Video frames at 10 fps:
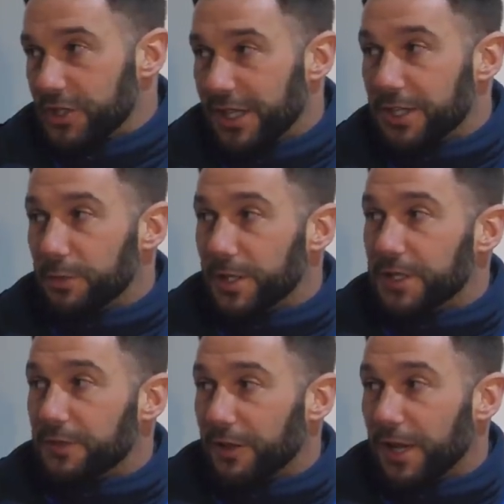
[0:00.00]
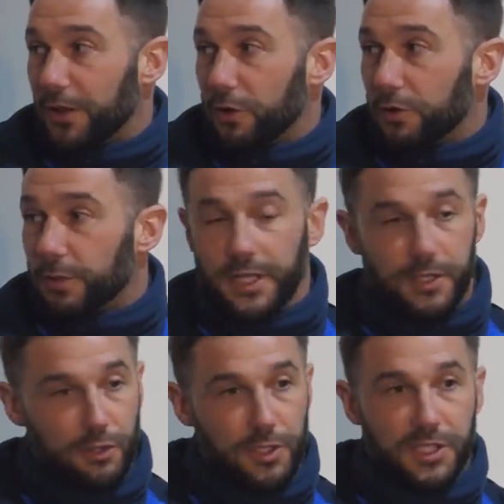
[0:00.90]
set in his ways for that long where he
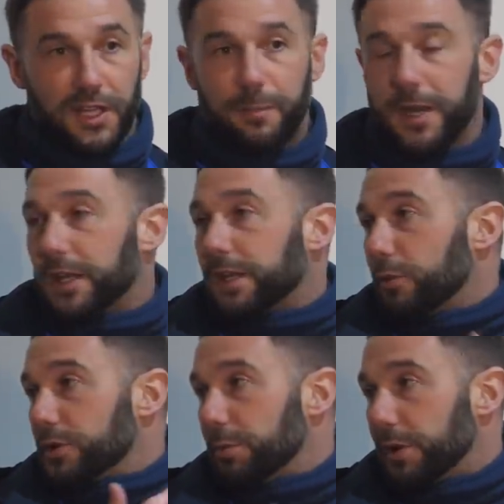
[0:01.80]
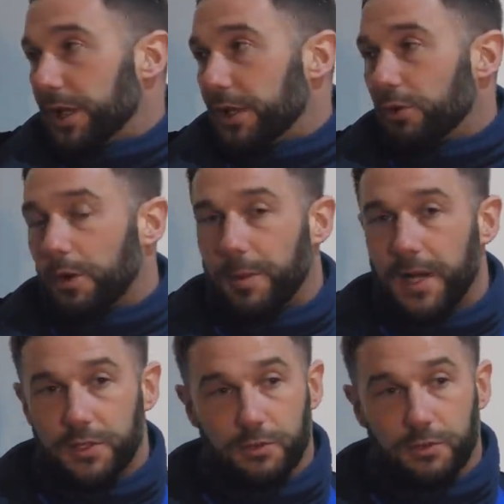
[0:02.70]
gets on his left peg and he wants to play that longer pass.